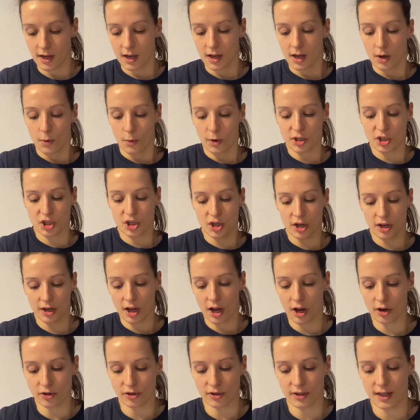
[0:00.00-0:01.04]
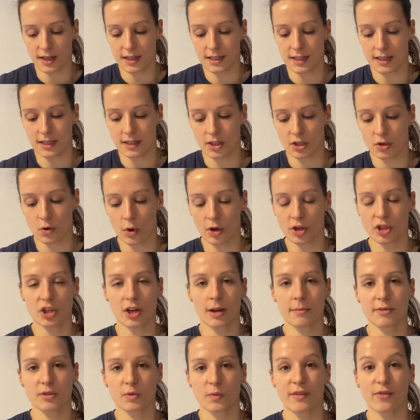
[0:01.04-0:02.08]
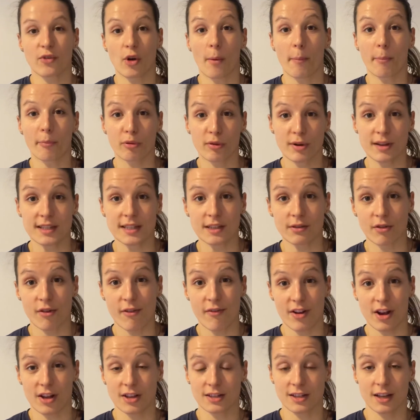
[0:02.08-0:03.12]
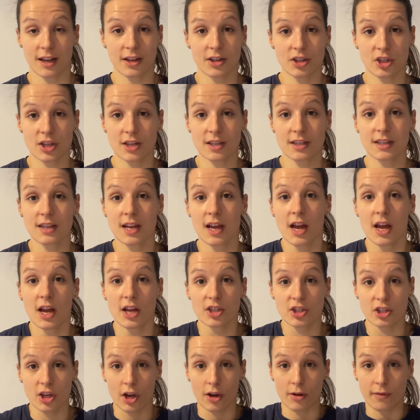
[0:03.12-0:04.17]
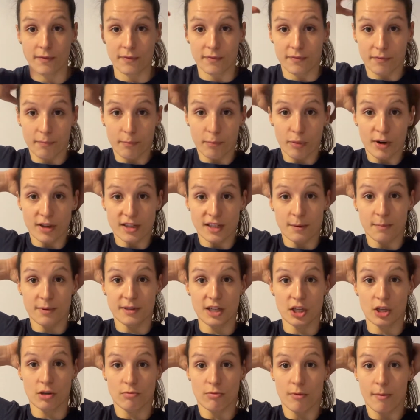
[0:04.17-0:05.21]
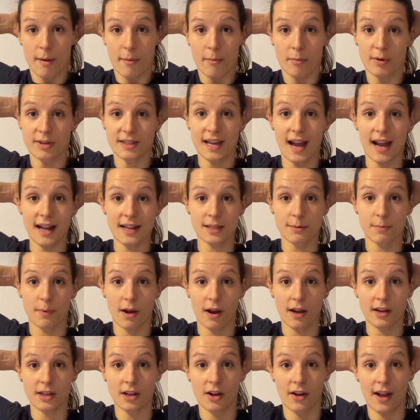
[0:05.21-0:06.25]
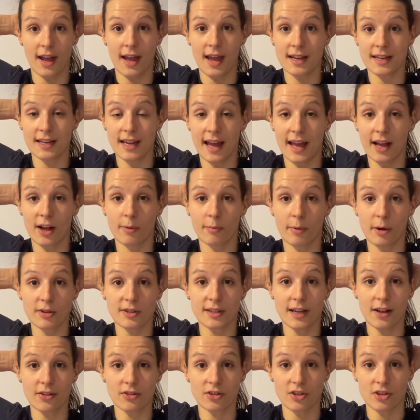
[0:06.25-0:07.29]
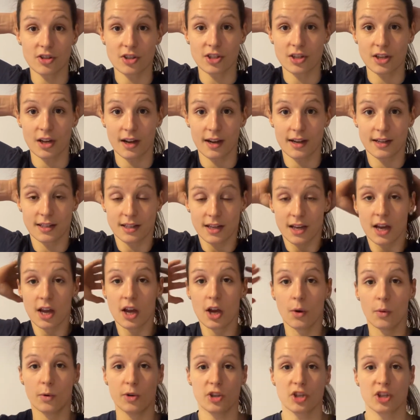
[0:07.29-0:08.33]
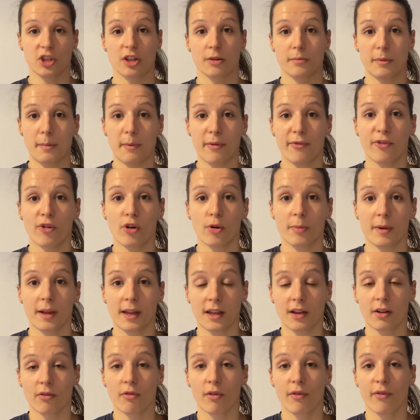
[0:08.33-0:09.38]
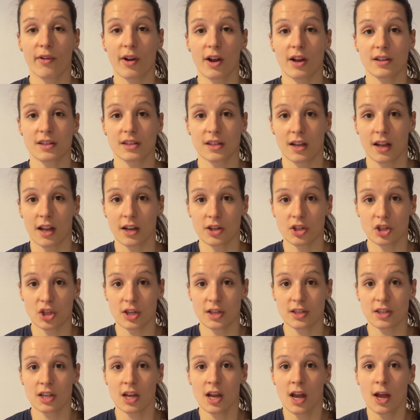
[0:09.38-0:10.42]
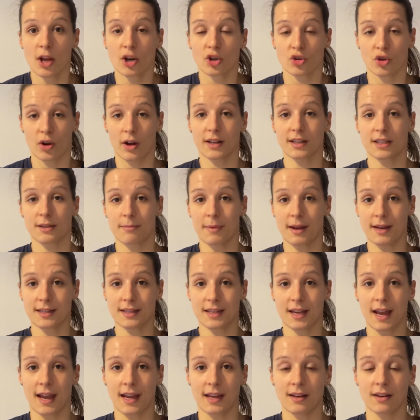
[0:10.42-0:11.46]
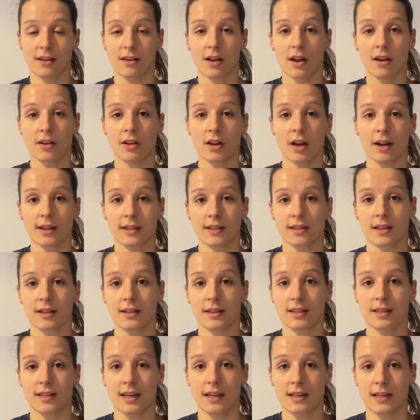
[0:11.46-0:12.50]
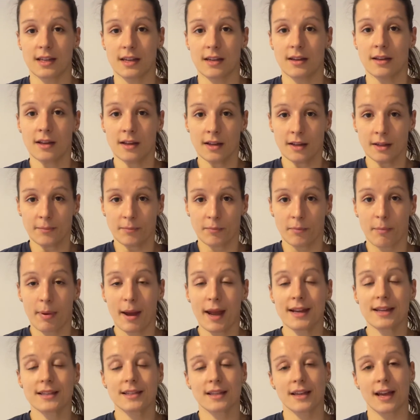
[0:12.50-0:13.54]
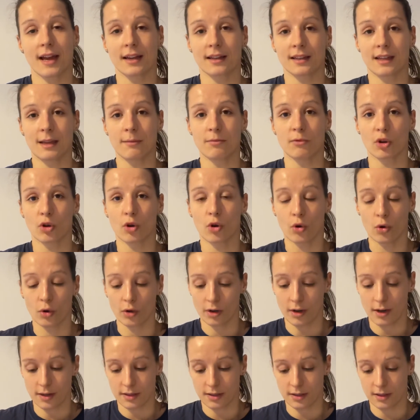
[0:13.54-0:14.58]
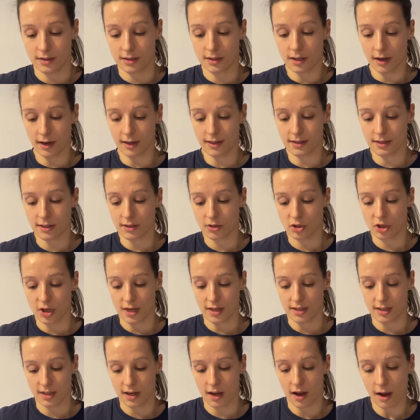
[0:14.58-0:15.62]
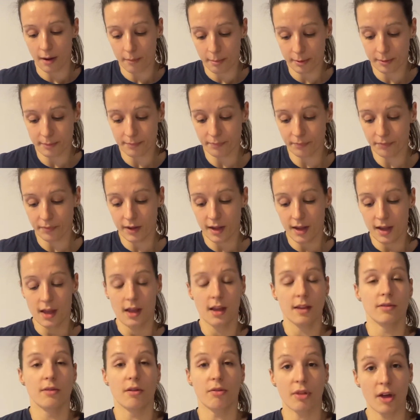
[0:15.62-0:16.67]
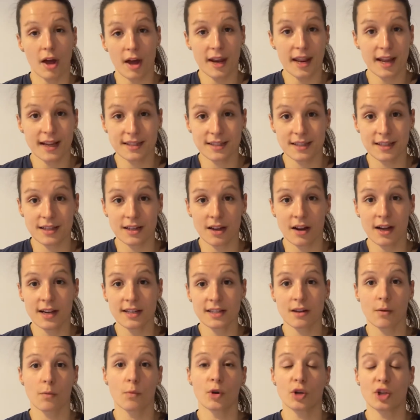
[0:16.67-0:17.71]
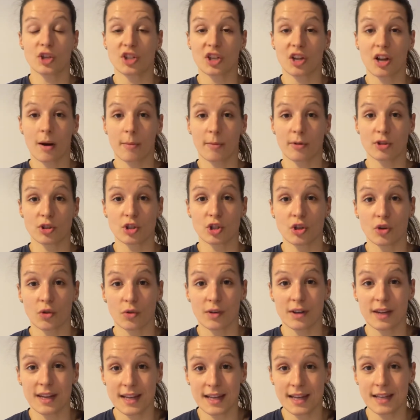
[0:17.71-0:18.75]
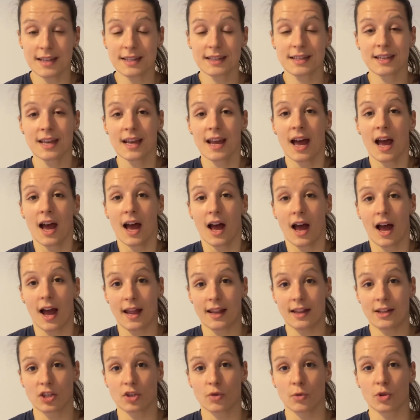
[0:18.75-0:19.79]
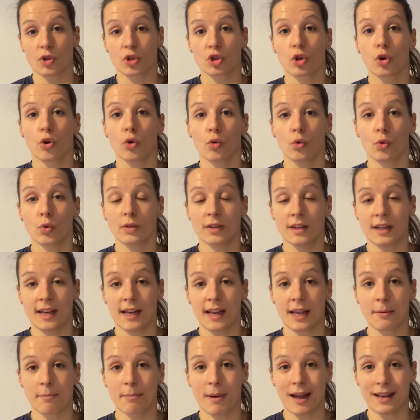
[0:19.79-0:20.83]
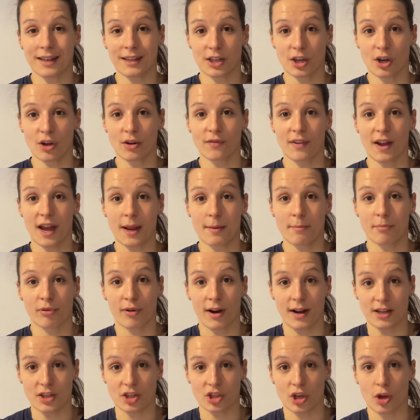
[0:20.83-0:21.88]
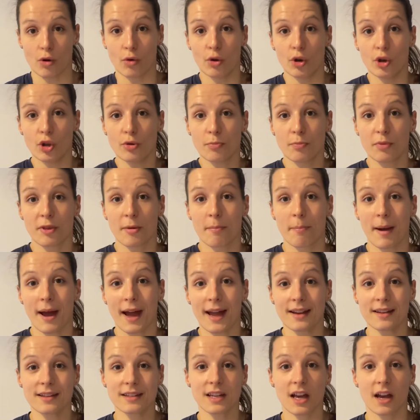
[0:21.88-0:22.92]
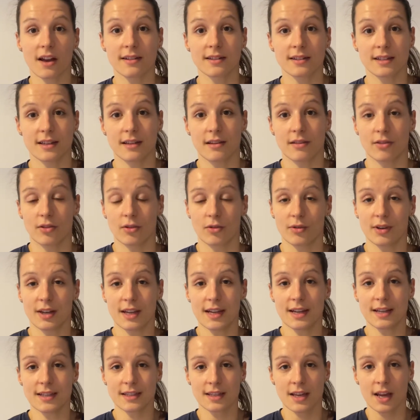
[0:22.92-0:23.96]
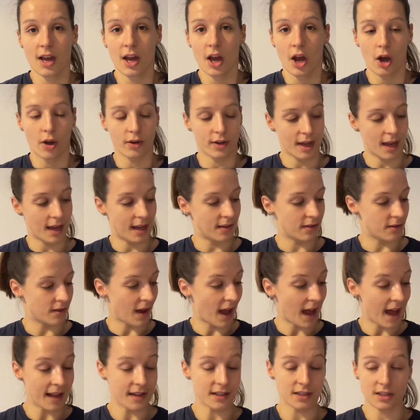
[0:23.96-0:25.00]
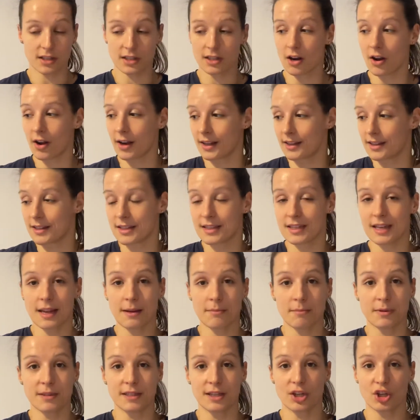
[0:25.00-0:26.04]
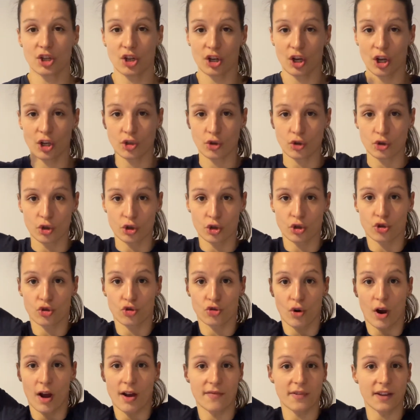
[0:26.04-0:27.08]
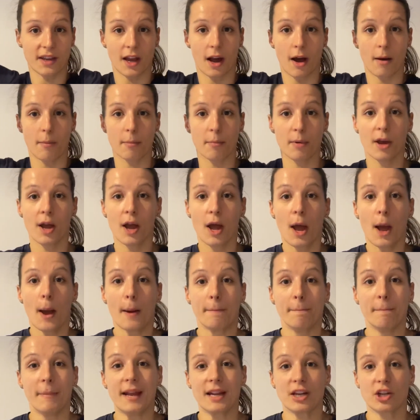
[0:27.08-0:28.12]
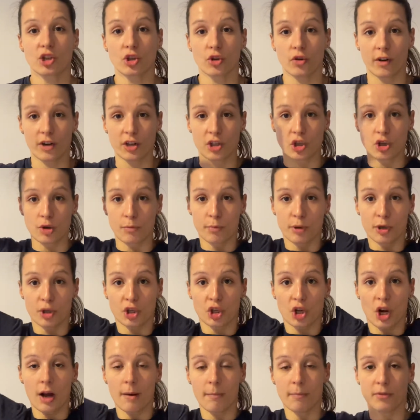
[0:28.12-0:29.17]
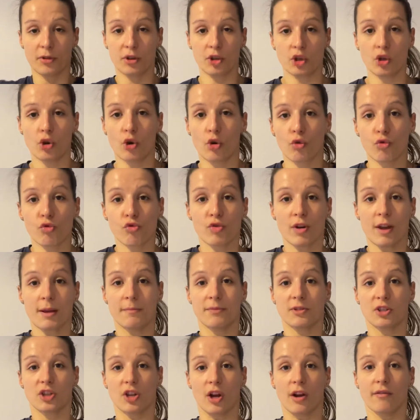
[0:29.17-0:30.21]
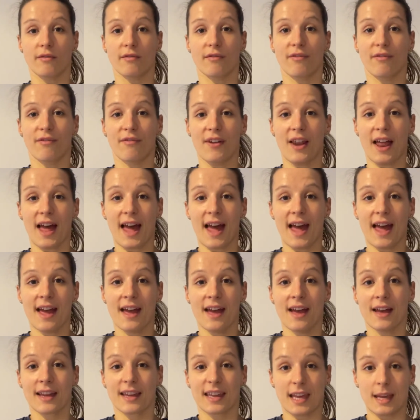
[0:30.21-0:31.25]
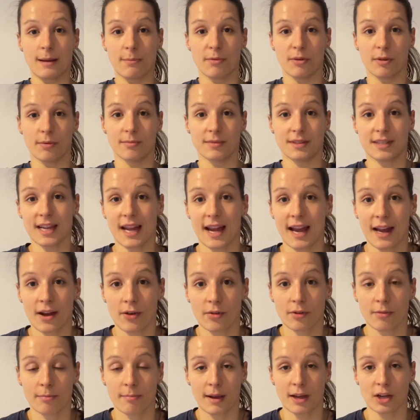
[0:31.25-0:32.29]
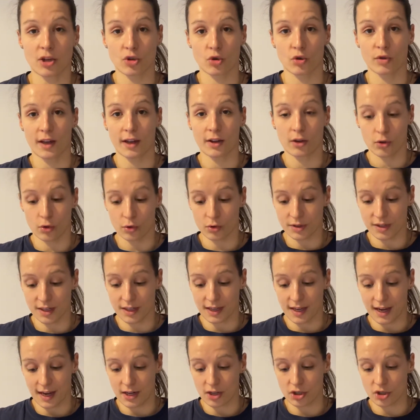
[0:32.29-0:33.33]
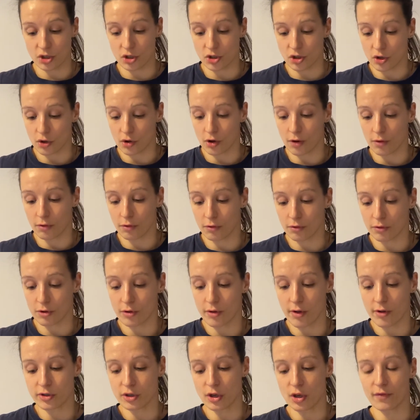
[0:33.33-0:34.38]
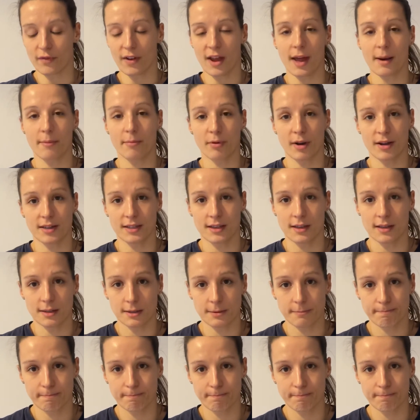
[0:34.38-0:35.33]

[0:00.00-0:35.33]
Once you've done 180 squat jumps, we've got prisoner reverse lunges. So prisoner position, remember, is hands behind our head, elbows out to the sides. We're just going to be performing reverse lunges, trying to maintain a nice and steady pace and keep the core nice and tight, chest up. The third exercise, I want you to come onto your knees and into a tall kneeling banded overhead press. So loop the band underneath your knees. Okay, the hands are starting in the same position and you're just driving up. Make sure as you push up that your ribs don't flare, keep them down. Make sure that core's engaged as you go through those overhead presses.